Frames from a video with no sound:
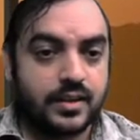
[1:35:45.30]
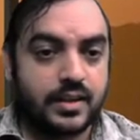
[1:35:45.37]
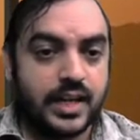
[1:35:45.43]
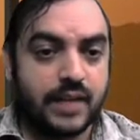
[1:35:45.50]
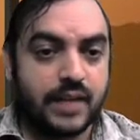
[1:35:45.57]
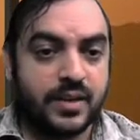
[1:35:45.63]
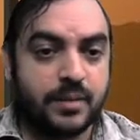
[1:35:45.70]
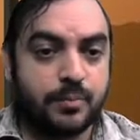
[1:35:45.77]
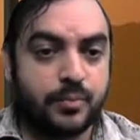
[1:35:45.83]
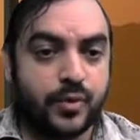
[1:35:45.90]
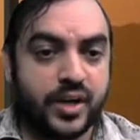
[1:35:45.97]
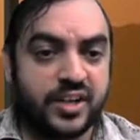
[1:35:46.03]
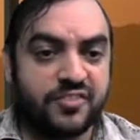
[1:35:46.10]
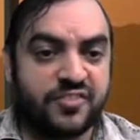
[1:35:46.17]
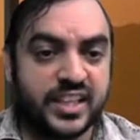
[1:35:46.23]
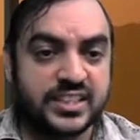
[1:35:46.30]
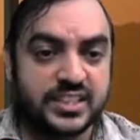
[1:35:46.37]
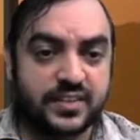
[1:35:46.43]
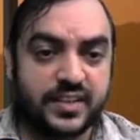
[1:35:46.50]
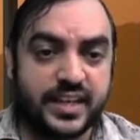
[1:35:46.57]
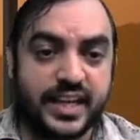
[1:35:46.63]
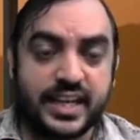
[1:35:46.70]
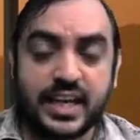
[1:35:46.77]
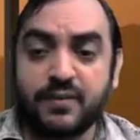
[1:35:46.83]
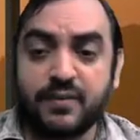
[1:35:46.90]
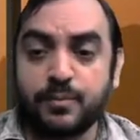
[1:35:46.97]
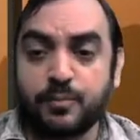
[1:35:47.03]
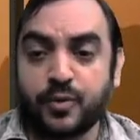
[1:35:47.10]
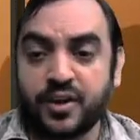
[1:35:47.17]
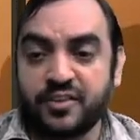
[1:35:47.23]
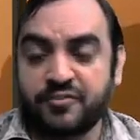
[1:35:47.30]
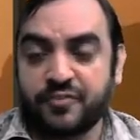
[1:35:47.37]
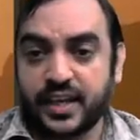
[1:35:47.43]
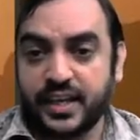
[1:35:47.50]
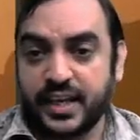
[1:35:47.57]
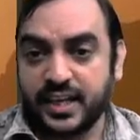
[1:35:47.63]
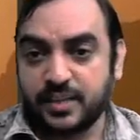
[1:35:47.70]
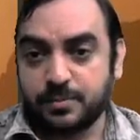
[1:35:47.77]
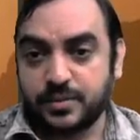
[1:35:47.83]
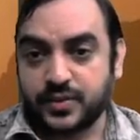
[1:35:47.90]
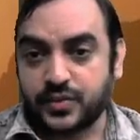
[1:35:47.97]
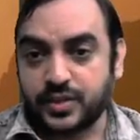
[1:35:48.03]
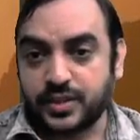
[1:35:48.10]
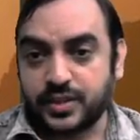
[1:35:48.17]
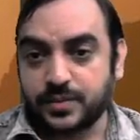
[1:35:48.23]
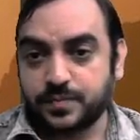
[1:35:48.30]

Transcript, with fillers: Eleven point five seven eight, eleven point five eight percent.